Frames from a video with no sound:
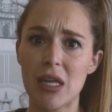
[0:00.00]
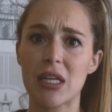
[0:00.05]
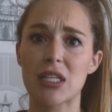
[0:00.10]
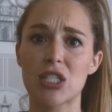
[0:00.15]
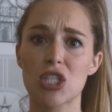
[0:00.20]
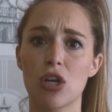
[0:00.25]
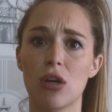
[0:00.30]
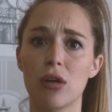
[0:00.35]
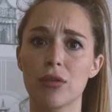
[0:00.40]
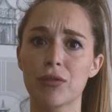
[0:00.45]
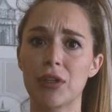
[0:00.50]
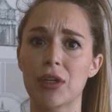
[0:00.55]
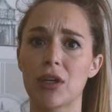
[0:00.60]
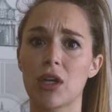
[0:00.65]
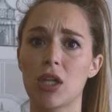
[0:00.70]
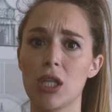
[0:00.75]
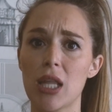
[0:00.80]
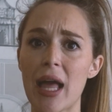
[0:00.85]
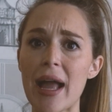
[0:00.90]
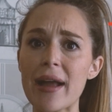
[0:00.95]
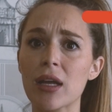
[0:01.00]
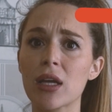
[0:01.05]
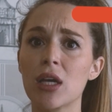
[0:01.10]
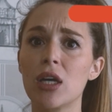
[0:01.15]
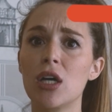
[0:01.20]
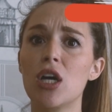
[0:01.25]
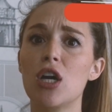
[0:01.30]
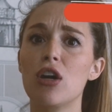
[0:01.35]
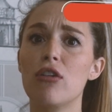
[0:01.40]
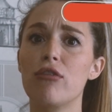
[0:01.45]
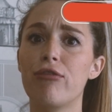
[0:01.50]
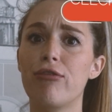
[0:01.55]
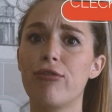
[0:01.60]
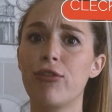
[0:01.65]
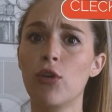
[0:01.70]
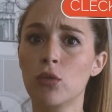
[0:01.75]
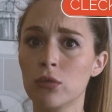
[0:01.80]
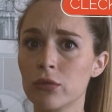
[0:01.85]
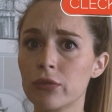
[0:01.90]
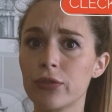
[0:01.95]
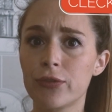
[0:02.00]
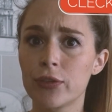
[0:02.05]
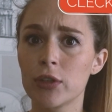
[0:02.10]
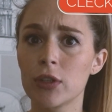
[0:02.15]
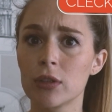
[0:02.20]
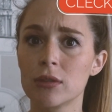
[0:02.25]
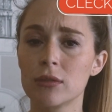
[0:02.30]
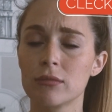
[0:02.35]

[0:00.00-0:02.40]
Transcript: It's called the Clek Foonf.